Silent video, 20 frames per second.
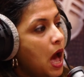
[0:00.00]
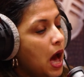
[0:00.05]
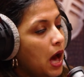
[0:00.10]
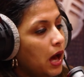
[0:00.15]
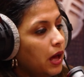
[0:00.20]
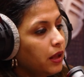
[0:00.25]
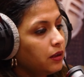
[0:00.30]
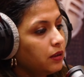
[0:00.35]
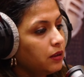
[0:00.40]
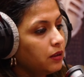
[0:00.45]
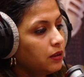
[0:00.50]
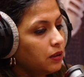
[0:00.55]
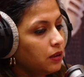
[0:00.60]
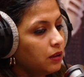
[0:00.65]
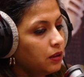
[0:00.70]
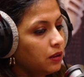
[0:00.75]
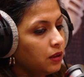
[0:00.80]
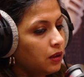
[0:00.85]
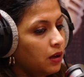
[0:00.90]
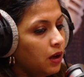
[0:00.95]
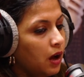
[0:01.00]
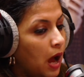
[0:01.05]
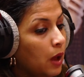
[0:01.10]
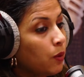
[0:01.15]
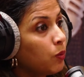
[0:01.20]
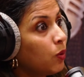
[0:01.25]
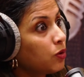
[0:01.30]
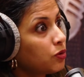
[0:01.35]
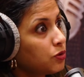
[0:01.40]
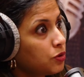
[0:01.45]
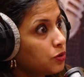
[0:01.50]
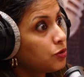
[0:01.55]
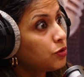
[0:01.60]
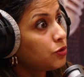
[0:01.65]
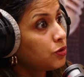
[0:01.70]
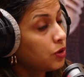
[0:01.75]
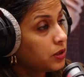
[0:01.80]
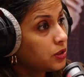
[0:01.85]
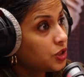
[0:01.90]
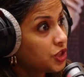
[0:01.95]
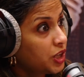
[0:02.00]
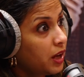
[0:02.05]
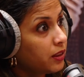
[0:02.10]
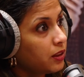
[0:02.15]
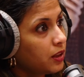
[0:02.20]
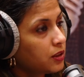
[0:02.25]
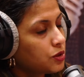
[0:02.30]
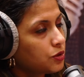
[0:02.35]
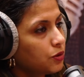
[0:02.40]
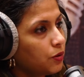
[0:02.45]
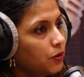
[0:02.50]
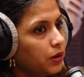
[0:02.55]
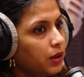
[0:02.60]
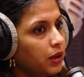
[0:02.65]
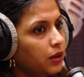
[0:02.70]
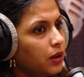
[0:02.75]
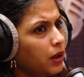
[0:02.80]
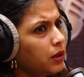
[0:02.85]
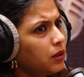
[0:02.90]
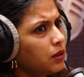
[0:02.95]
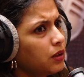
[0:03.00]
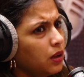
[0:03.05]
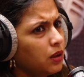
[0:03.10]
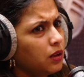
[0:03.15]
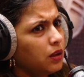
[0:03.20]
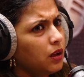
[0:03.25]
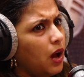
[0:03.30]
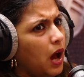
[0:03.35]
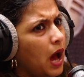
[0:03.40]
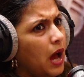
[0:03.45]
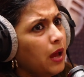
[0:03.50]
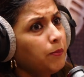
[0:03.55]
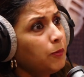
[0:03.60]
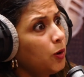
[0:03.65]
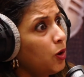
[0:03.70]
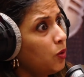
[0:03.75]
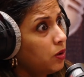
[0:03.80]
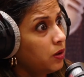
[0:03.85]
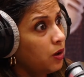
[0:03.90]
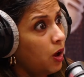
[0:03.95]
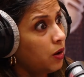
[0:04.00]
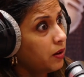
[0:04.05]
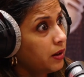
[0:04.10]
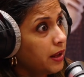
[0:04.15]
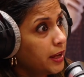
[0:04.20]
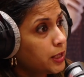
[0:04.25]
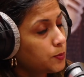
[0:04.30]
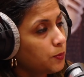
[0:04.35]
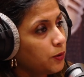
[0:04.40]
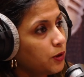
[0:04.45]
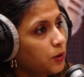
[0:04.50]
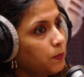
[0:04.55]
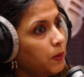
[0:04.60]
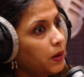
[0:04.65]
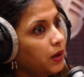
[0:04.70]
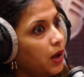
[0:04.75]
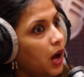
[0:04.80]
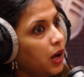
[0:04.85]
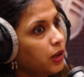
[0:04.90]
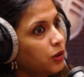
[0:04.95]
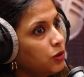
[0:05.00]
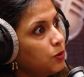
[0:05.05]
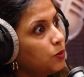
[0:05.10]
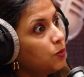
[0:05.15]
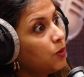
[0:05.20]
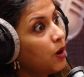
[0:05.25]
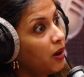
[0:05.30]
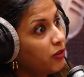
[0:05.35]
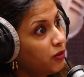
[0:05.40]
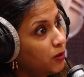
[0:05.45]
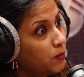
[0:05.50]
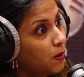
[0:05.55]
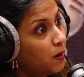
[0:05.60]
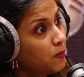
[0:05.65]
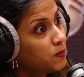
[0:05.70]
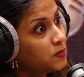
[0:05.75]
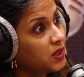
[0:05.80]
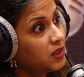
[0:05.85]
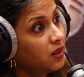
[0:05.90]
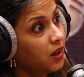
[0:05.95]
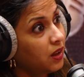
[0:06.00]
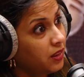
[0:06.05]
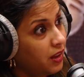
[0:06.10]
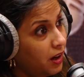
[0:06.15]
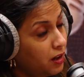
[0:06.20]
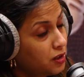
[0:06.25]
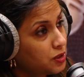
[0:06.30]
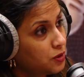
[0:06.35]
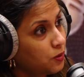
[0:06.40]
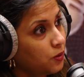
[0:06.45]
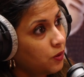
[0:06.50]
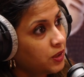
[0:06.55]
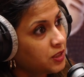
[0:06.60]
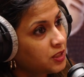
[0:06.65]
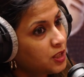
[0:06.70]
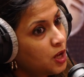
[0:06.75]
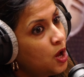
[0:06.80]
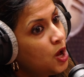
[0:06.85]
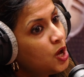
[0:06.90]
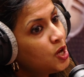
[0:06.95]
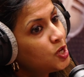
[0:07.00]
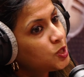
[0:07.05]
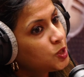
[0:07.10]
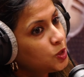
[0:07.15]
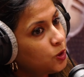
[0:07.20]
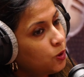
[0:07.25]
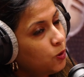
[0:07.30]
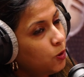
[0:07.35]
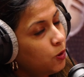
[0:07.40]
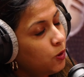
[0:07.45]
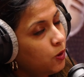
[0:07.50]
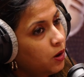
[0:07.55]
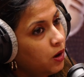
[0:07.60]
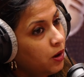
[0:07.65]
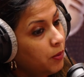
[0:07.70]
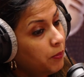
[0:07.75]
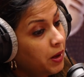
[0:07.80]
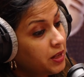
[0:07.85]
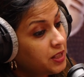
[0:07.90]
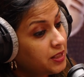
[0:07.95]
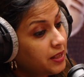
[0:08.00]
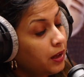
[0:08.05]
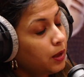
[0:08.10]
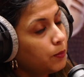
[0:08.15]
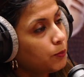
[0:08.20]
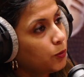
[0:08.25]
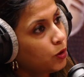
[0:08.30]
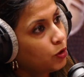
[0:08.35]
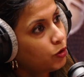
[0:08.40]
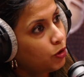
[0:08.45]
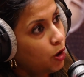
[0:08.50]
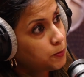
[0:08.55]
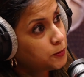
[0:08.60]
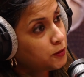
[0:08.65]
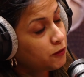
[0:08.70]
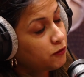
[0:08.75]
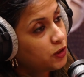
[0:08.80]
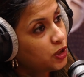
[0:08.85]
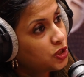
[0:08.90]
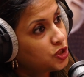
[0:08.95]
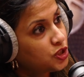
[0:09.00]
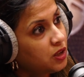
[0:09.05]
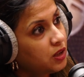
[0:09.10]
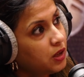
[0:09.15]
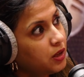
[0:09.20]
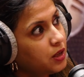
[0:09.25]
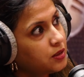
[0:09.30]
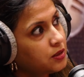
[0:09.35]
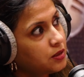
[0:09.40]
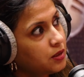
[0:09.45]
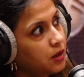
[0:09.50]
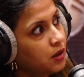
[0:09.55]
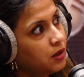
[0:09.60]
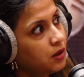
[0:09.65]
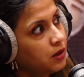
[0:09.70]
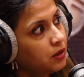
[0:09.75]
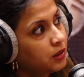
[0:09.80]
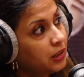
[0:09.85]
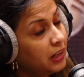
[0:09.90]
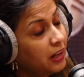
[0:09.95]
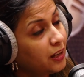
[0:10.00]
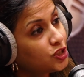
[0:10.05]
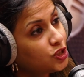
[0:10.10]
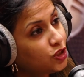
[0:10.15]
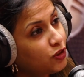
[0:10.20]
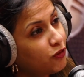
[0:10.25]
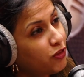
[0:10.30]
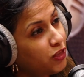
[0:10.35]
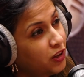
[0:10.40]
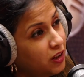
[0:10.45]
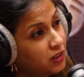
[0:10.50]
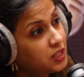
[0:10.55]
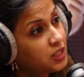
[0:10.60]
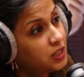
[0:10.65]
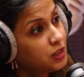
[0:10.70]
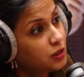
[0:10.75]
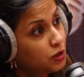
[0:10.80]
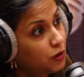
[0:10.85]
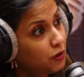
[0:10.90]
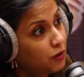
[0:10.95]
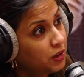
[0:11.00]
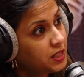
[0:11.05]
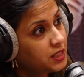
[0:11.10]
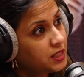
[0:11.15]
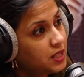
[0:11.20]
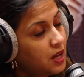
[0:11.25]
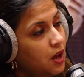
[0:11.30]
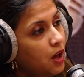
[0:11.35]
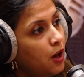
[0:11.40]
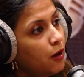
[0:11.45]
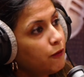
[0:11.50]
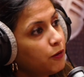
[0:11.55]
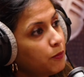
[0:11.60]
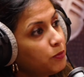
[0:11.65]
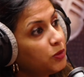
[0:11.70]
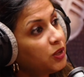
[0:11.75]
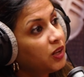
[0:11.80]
And I wanted to share that story. And I'm not an expert, but I knew other moms and their stories. So my second book, Drops of Nurture, is a collection of 30 stories from